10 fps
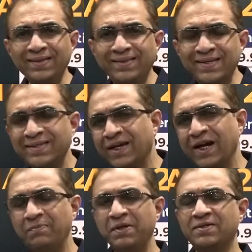this
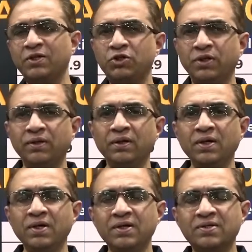academic session,
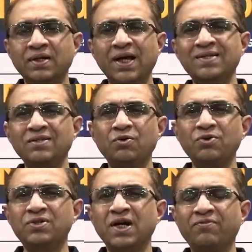his classes are going to
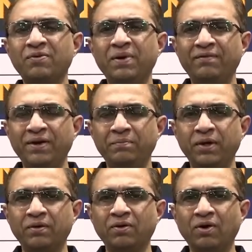start from November.
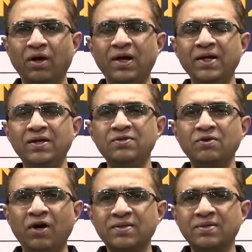Already he's
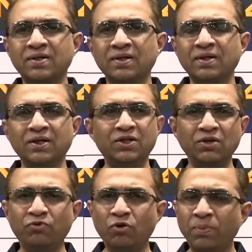lost
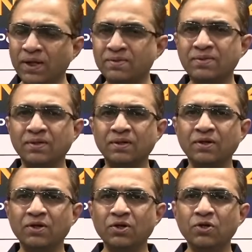3-4 months.
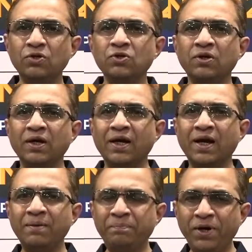
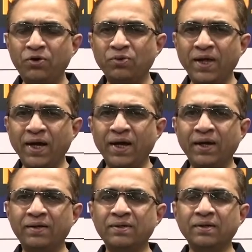Compared to that,